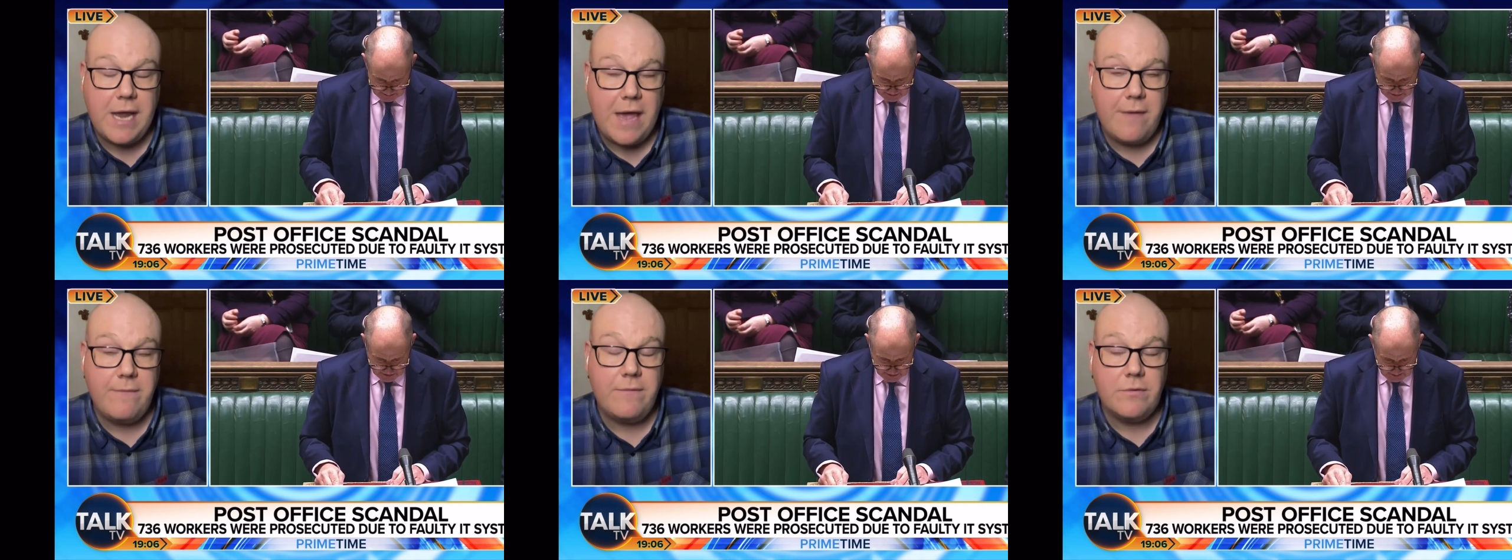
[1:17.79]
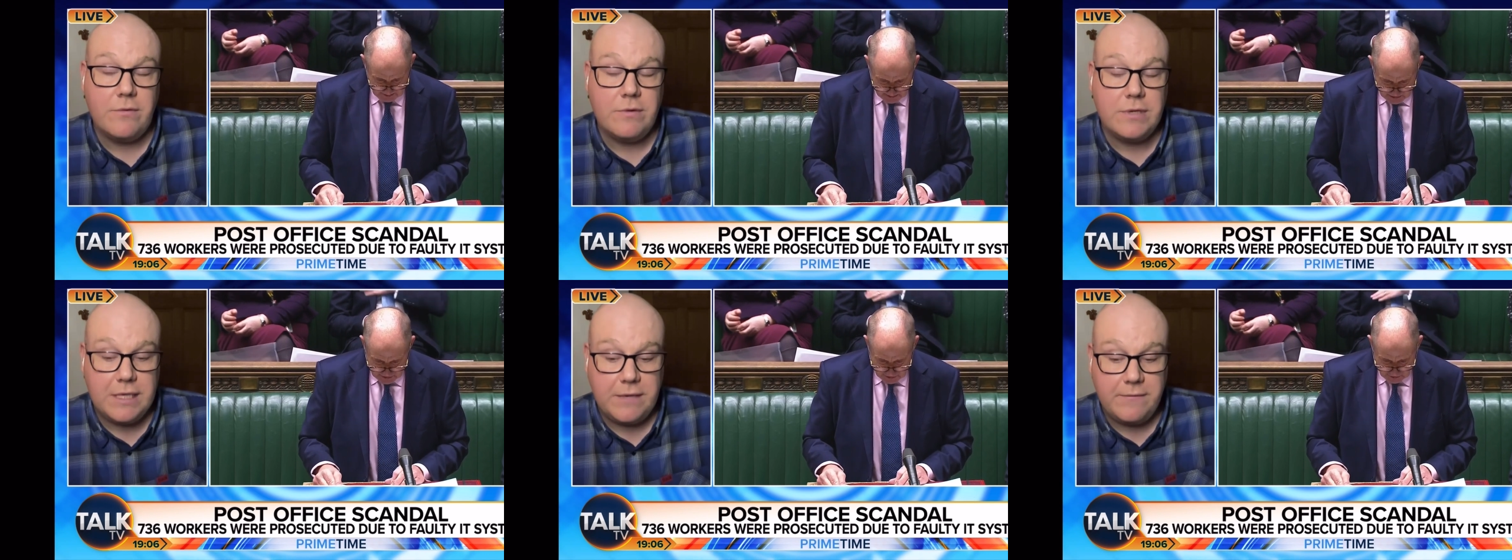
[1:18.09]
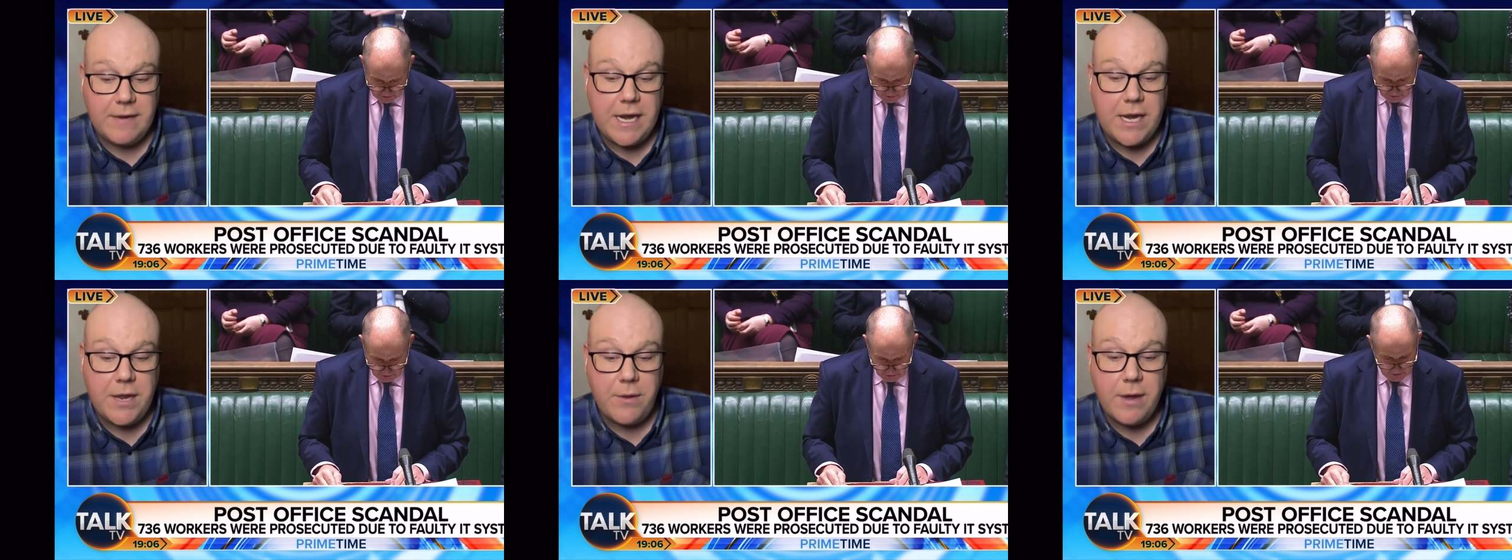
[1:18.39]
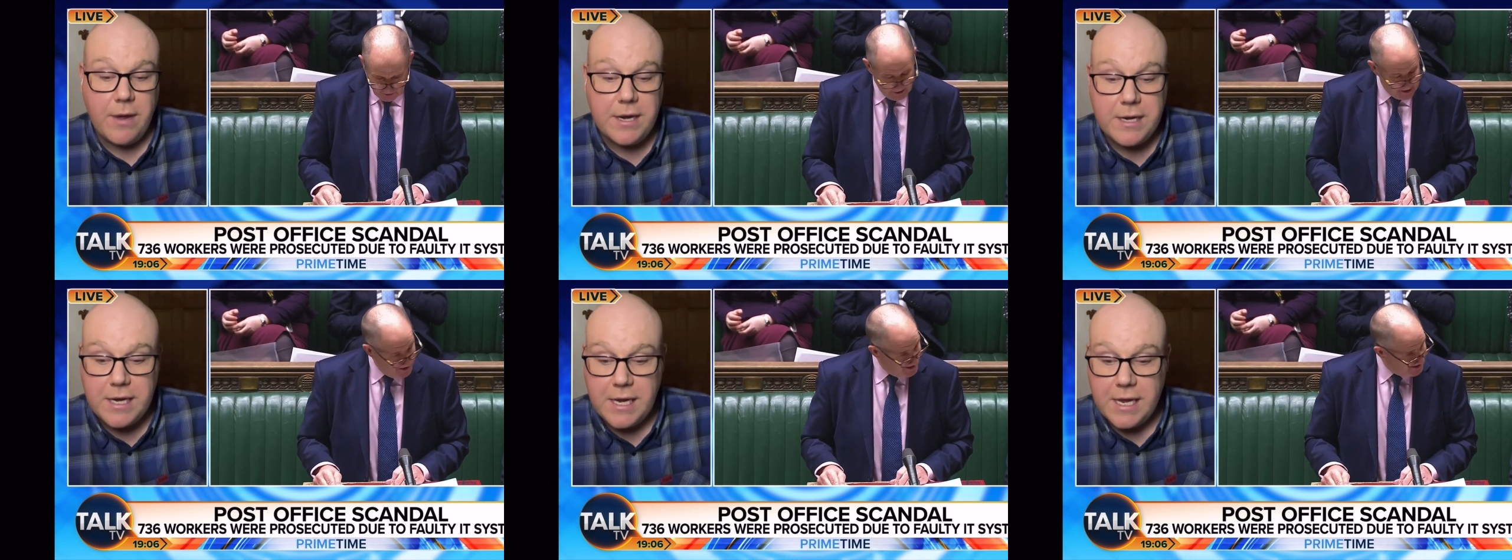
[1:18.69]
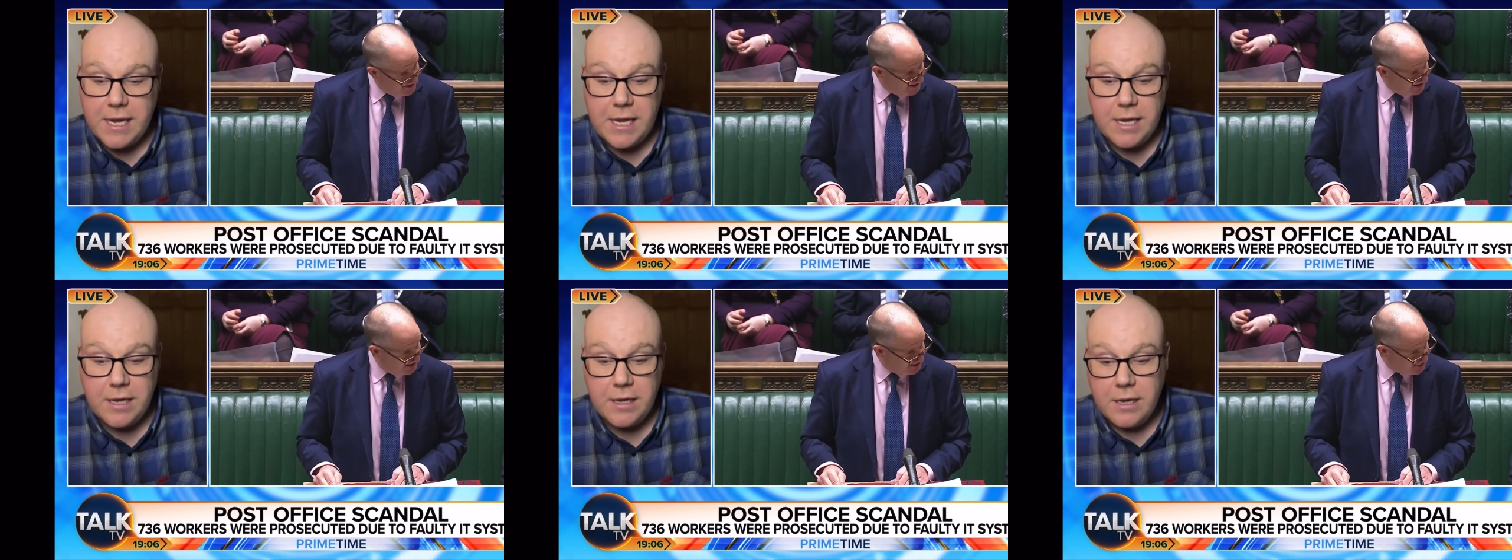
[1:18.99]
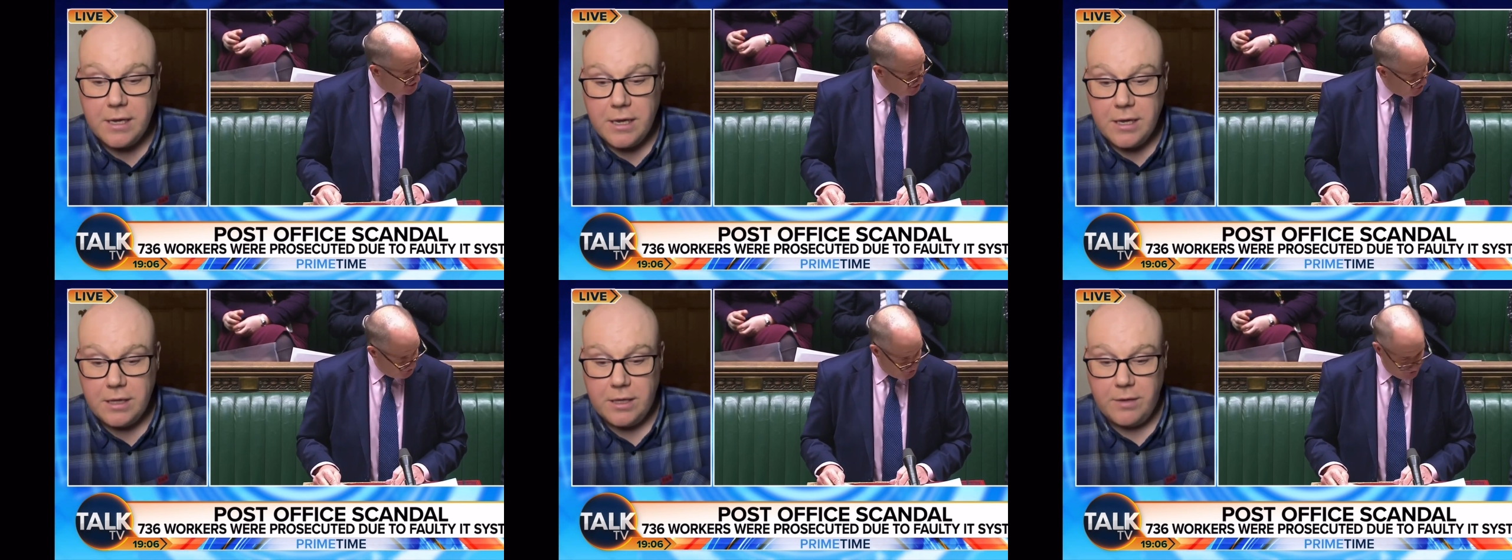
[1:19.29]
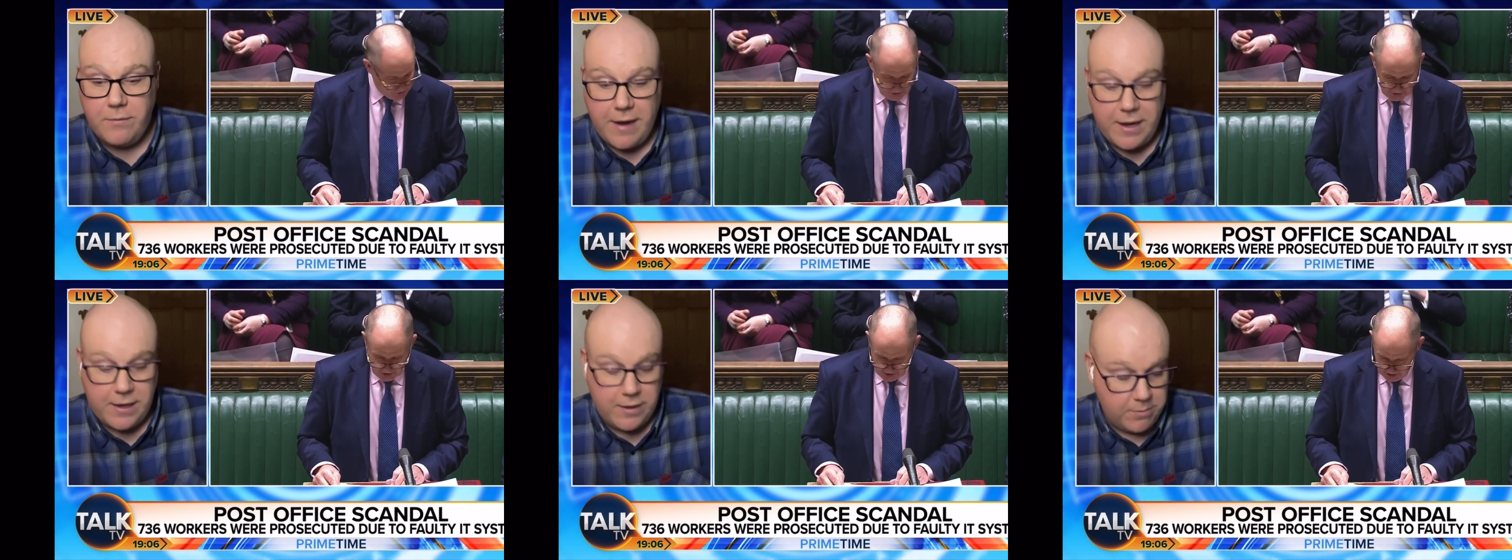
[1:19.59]
haven't received anywhere near the
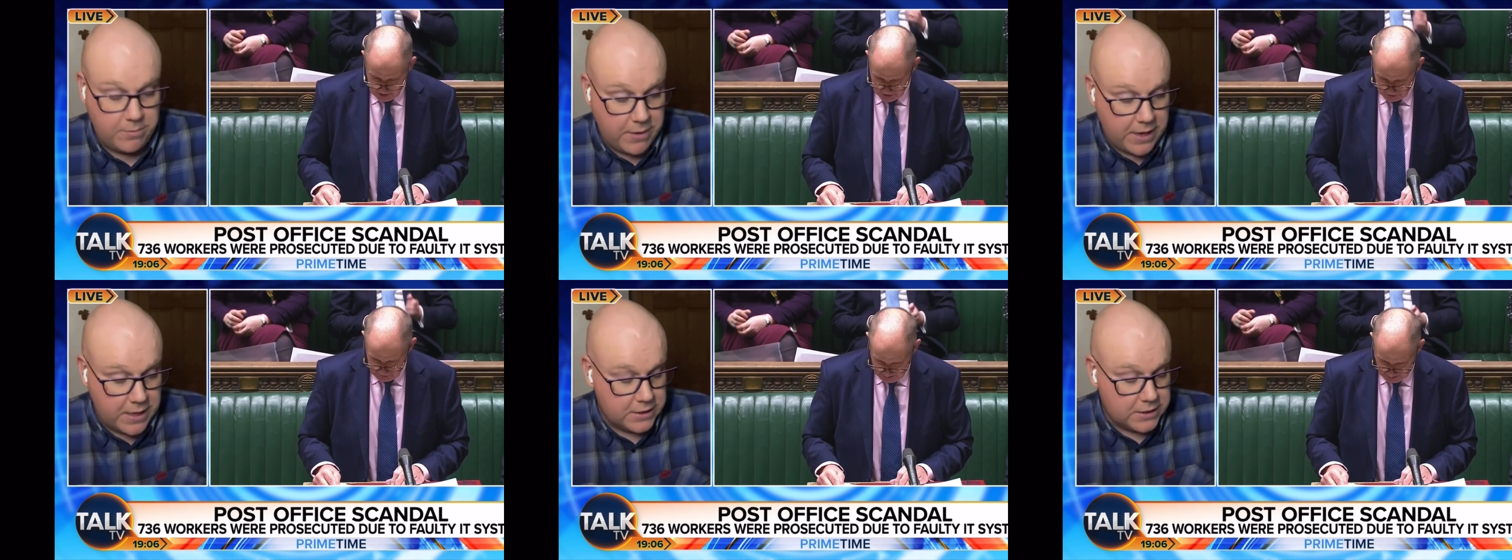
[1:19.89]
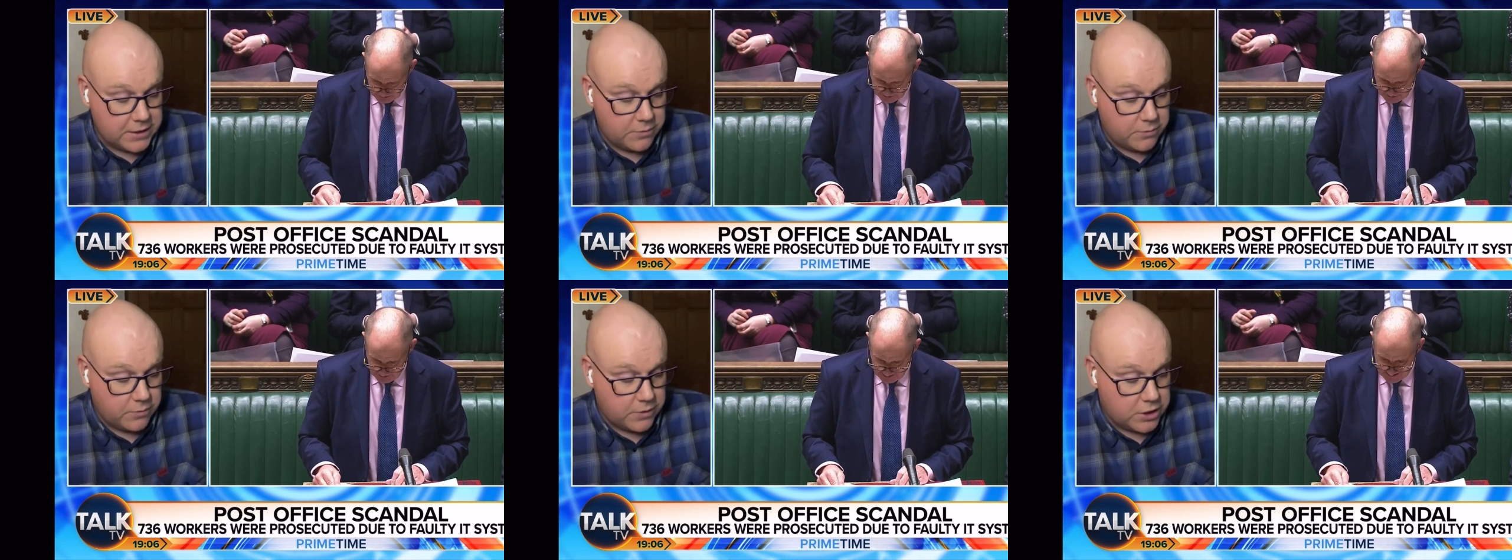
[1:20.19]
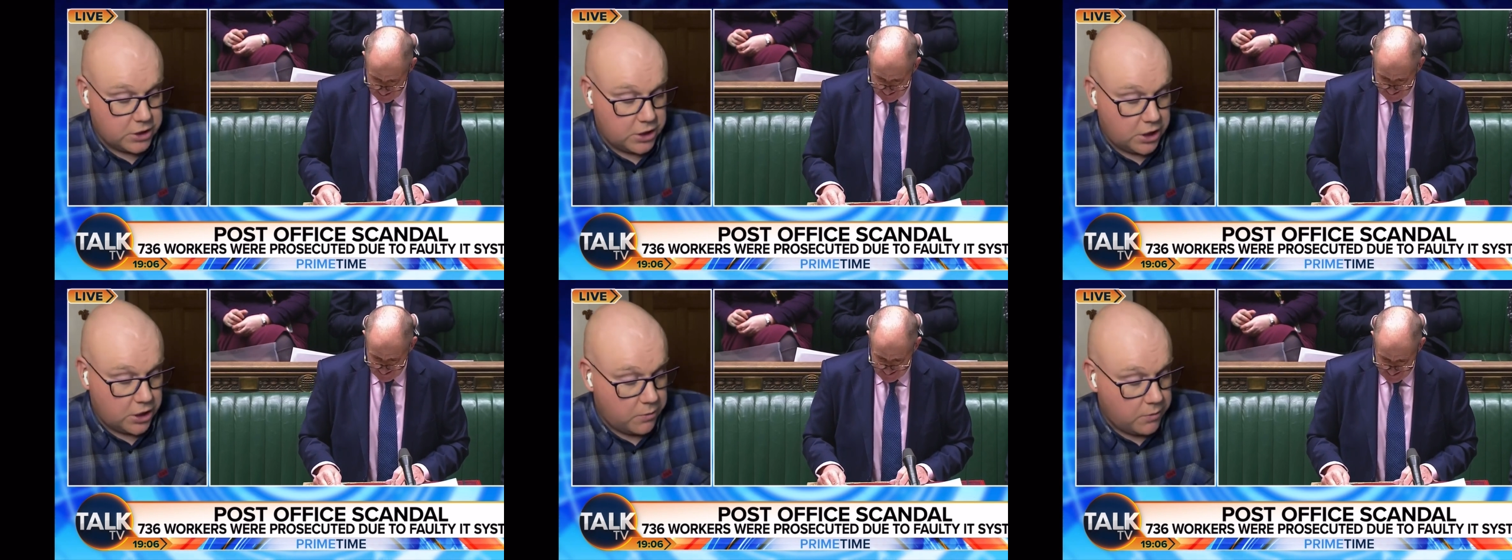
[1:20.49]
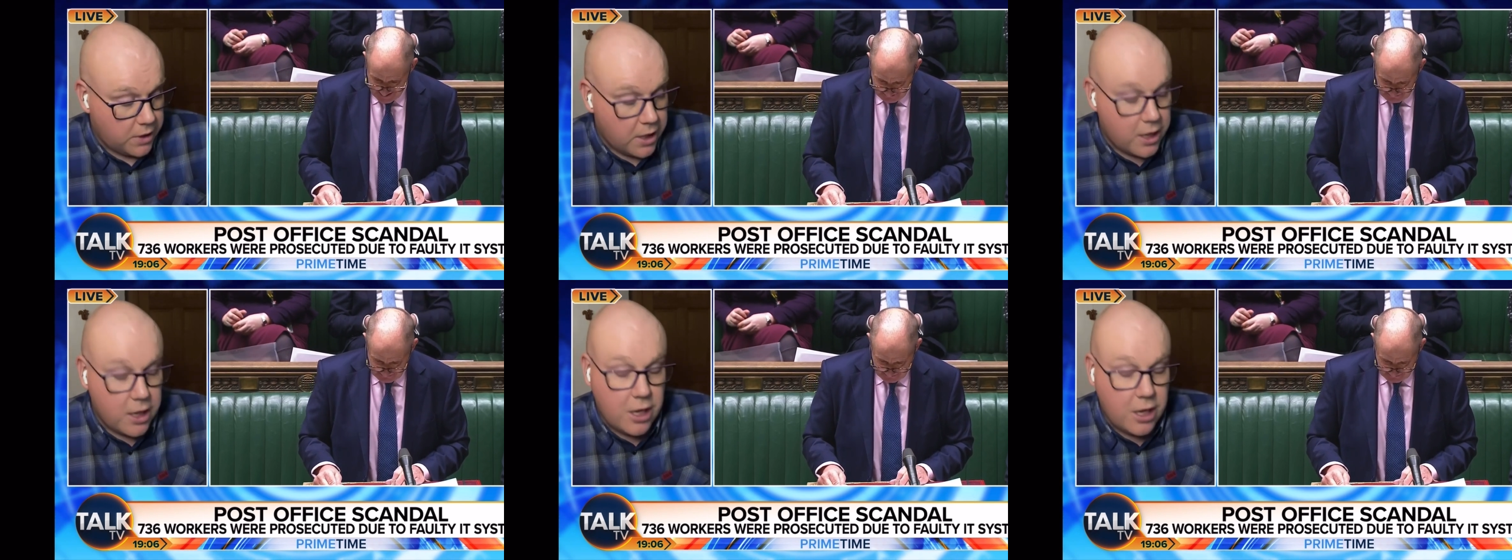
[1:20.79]
recompense that we're due.